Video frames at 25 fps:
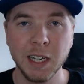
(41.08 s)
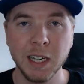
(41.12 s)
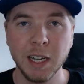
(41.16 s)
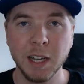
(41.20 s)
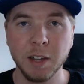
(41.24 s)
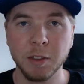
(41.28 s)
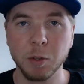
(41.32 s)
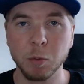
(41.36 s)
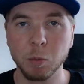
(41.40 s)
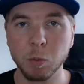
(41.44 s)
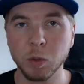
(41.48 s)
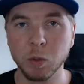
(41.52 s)

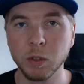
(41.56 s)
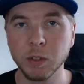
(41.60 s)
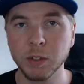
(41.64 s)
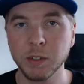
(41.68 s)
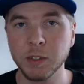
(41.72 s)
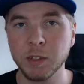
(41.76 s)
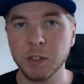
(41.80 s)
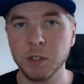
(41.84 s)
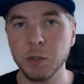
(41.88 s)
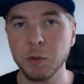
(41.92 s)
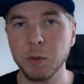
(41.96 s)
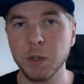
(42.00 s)
The
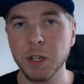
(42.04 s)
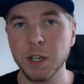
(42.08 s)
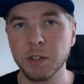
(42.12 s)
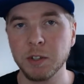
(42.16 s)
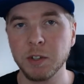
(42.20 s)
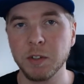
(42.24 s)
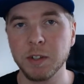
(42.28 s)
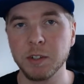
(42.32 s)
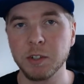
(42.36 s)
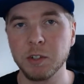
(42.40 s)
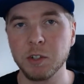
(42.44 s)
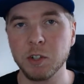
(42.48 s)
rules to
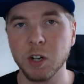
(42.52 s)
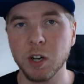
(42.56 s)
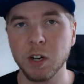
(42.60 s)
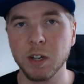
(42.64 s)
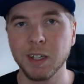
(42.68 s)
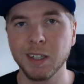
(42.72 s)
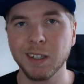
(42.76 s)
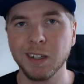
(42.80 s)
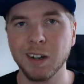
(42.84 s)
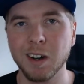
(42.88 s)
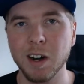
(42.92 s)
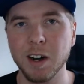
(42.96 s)
enter this
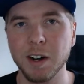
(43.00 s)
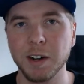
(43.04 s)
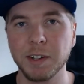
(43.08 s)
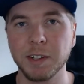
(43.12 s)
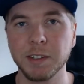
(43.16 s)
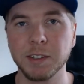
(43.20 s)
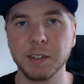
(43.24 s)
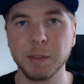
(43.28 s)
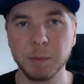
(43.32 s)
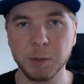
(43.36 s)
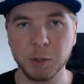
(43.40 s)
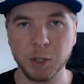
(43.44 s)
drawing are
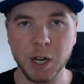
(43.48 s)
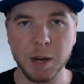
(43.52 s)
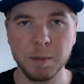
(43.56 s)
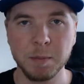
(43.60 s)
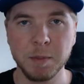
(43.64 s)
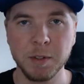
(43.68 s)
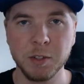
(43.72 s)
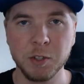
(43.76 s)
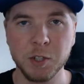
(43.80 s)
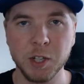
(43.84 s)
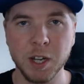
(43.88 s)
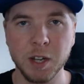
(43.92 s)
to subscribe
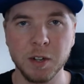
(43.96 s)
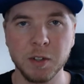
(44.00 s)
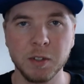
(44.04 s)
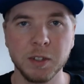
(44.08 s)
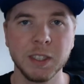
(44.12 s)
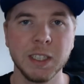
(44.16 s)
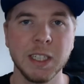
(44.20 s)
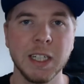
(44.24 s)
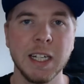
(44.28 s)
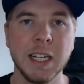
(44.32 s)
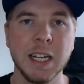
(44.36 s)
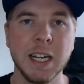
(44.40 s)
to the
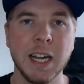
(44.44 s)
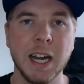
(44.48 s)
channel